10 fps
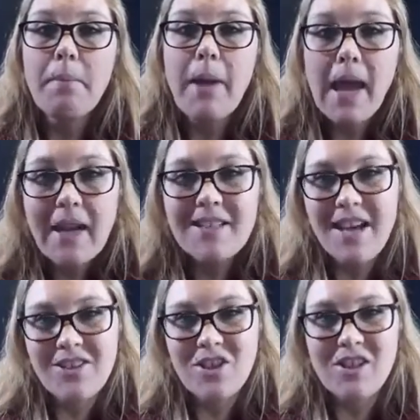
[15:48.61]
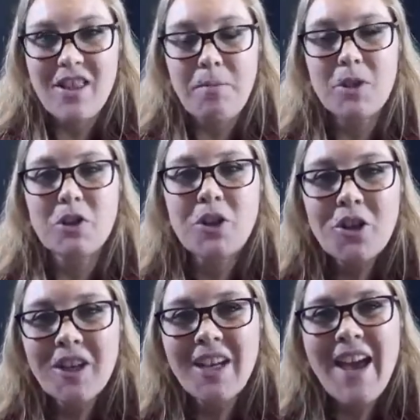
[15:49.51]
Pay attention to them.
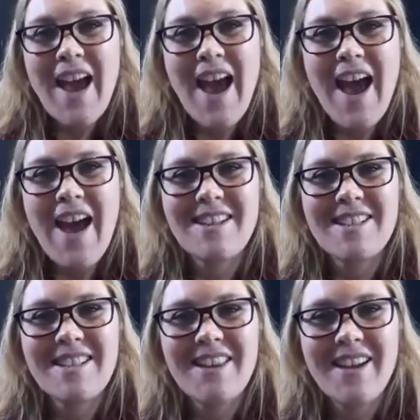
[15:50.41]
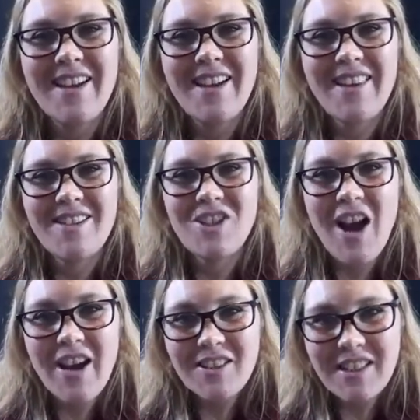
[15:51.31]
Look at the
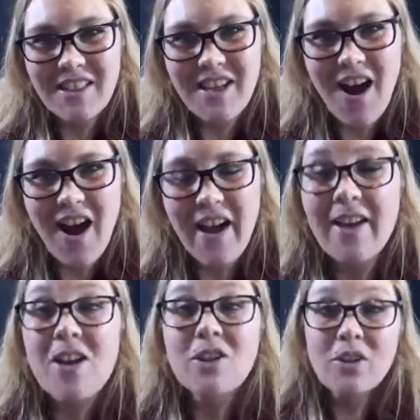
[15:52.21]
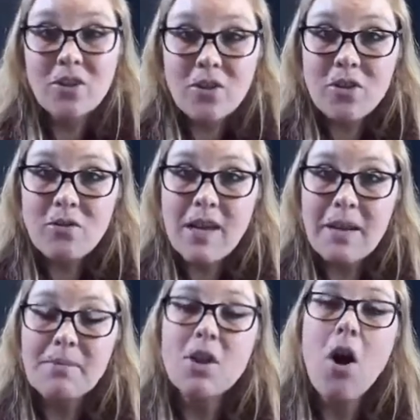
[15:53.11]
child in the eye. Learn their
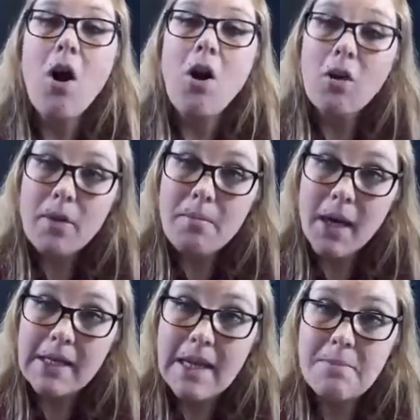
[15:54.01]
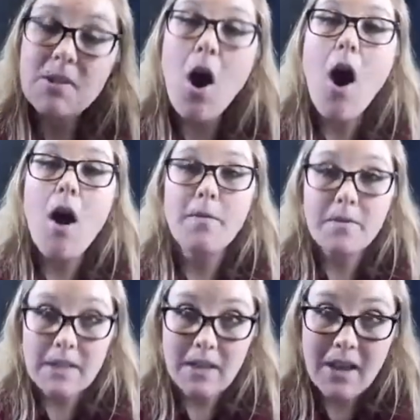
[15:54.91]
names. Call them by names
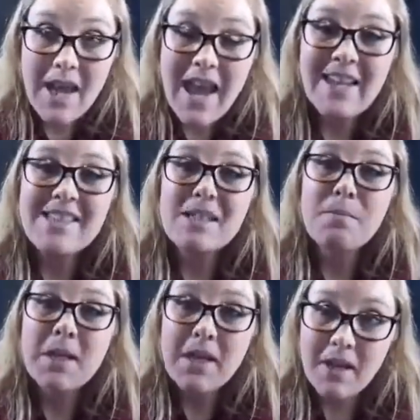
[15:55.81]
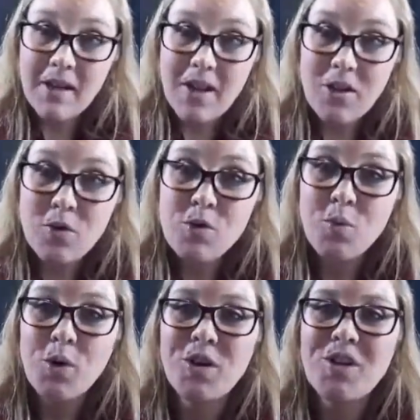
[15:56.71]
often, and speak those
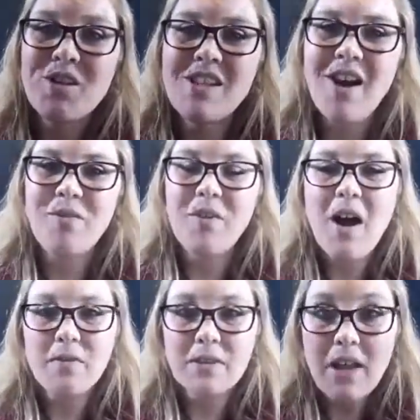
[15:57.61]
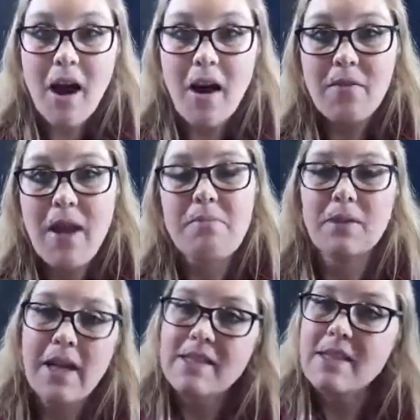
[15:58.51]
words of love and
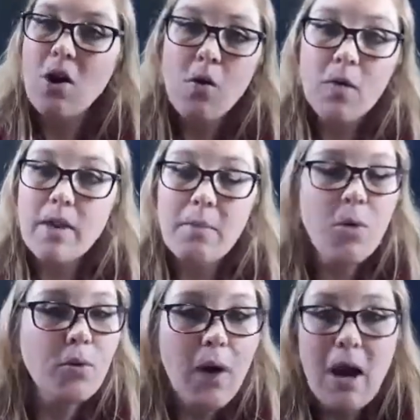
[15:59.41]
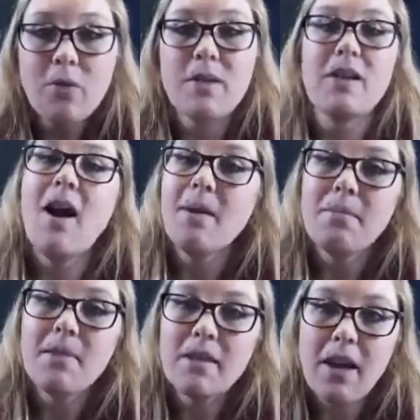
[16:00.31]
blessing over them throughout the
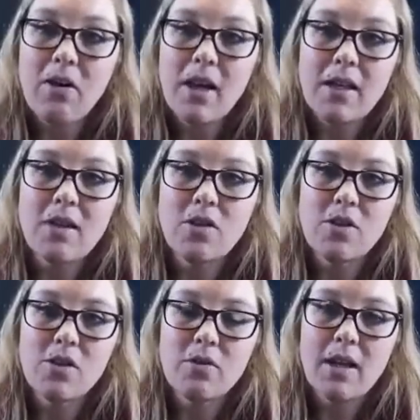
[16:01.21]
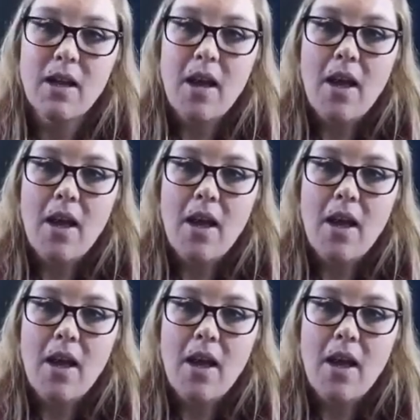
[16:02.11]
time that they're in the nursery.